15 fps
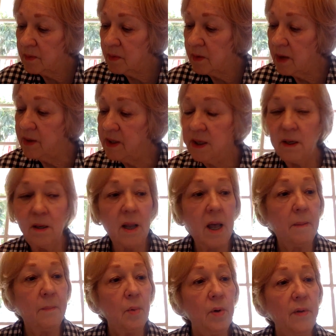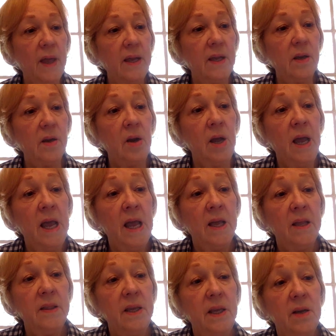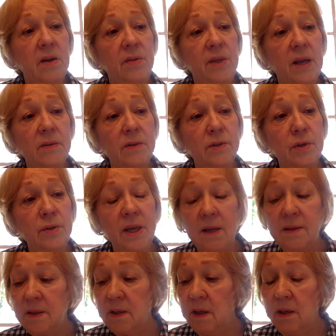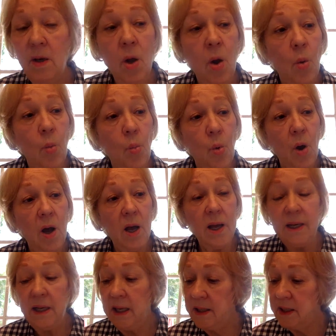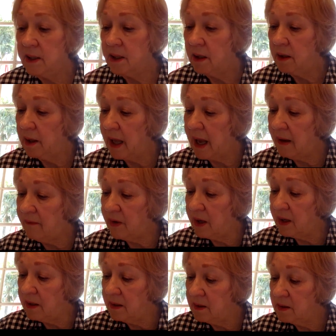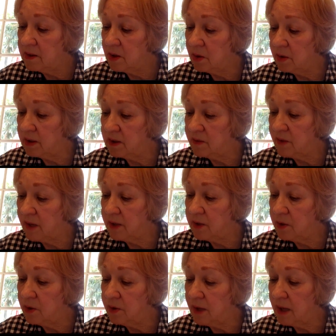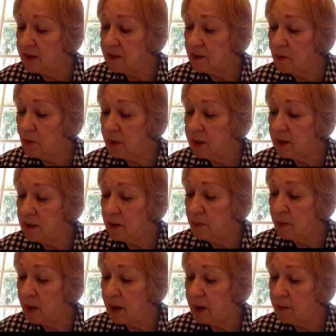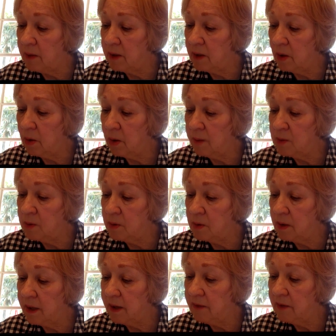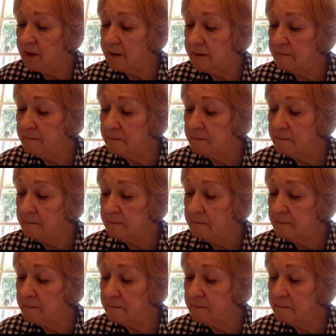Now he did a lot more that year. The year 2001, he did 11. So let's find 2001 at the bottom and go up to 11.